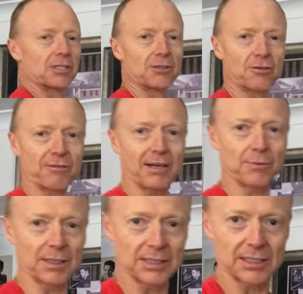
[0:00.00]
little great
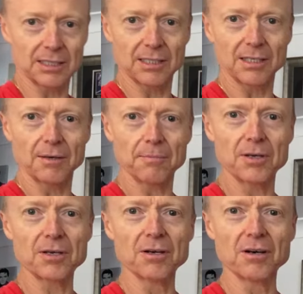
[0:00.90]
ones.
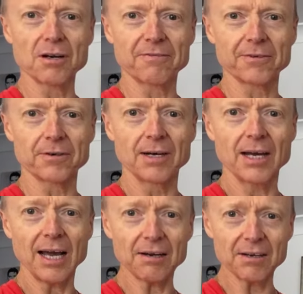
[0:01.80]
Beautiful.
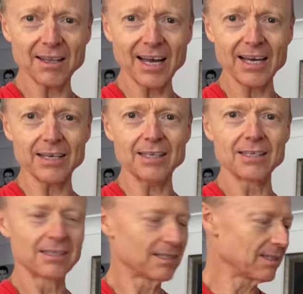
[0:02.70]
How good are they?
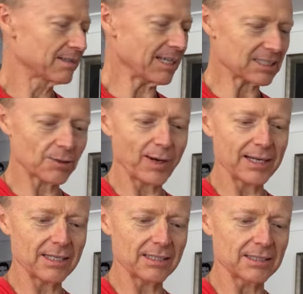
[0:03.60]
That's the way it
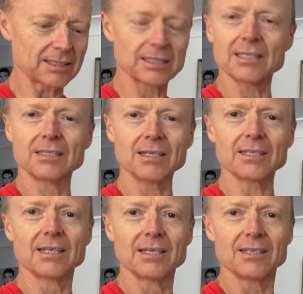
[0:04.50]
is. Like,
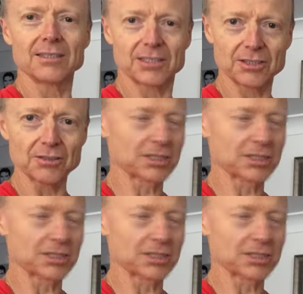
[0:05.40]
still